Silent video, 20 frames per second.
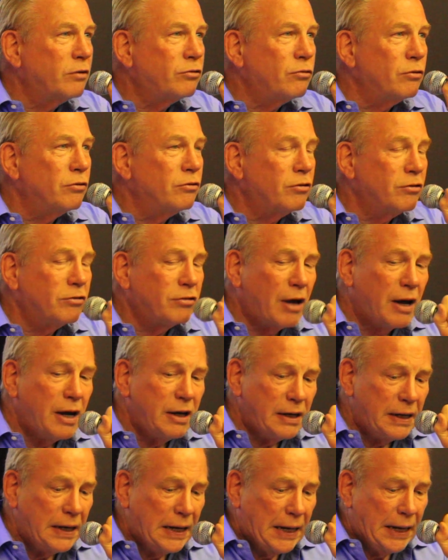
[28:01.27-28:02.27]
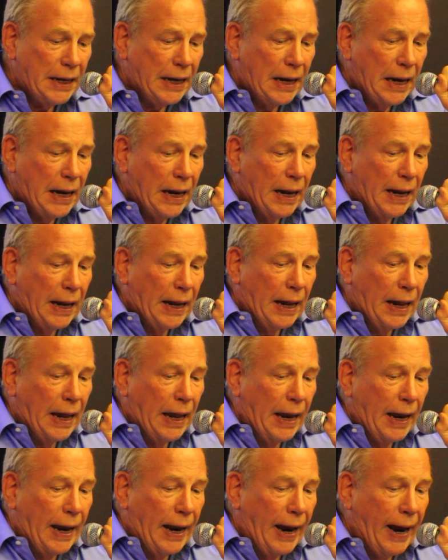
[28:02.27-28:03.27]
Western society.
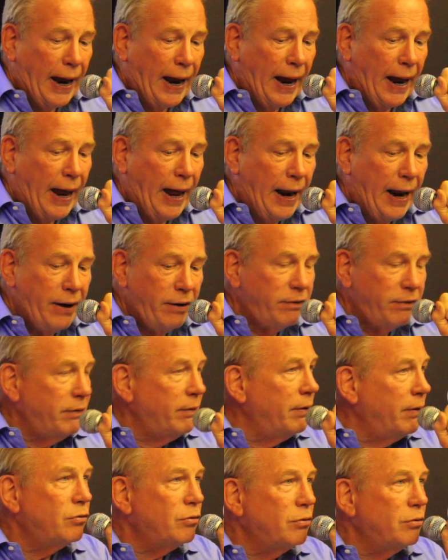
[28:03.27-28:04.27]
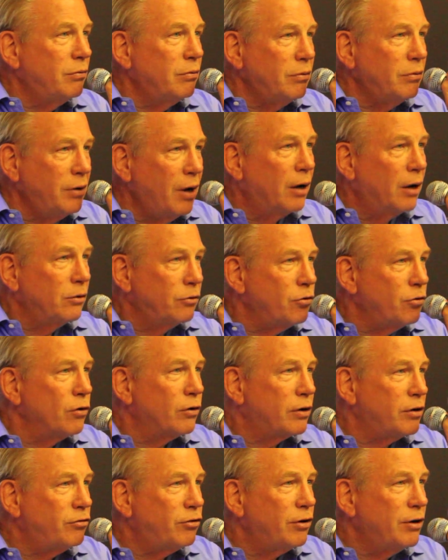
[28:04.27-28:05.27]
And young
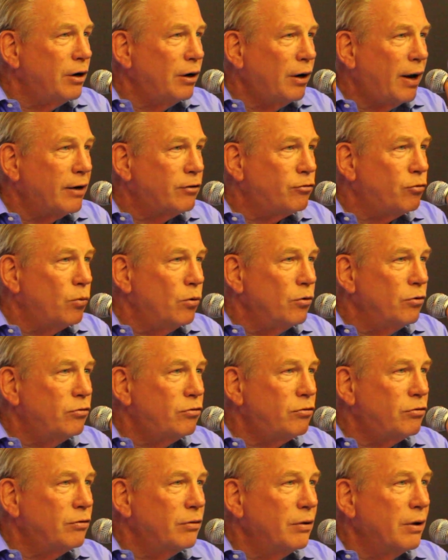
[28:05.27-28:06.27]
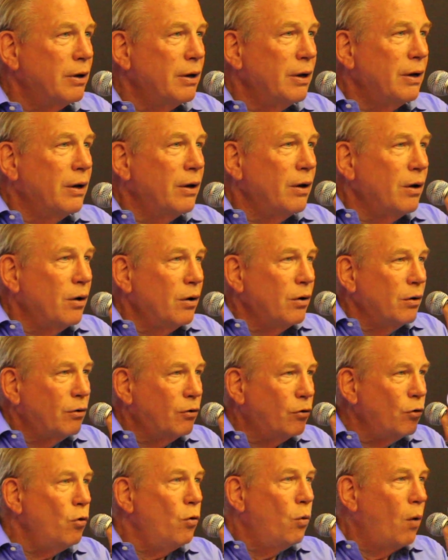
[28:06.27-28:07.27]
Turkish intellectuals
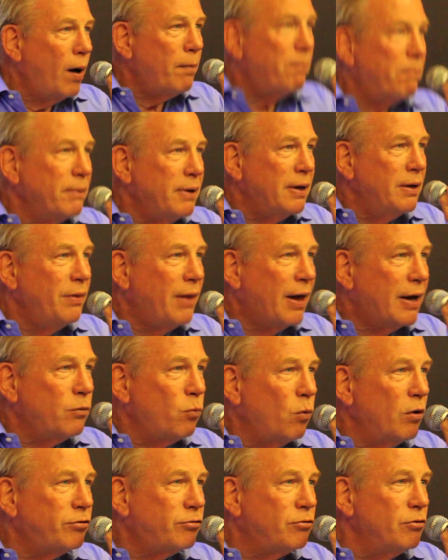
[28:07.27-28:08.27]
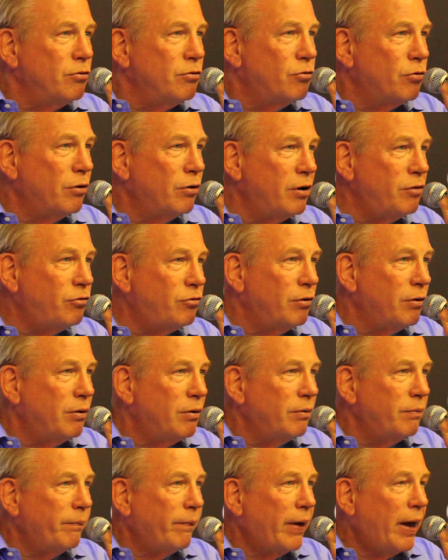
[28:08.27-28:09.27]
grew up in that Western tradition
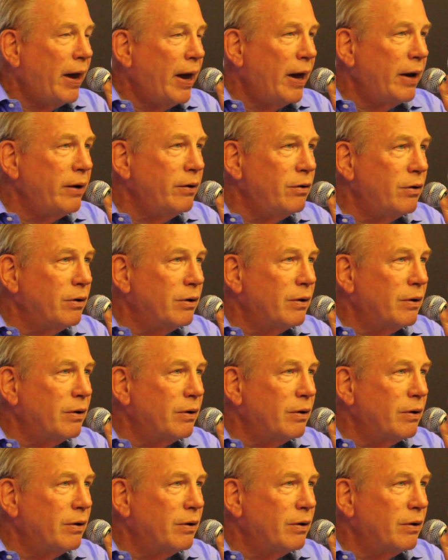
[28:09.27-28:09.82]
and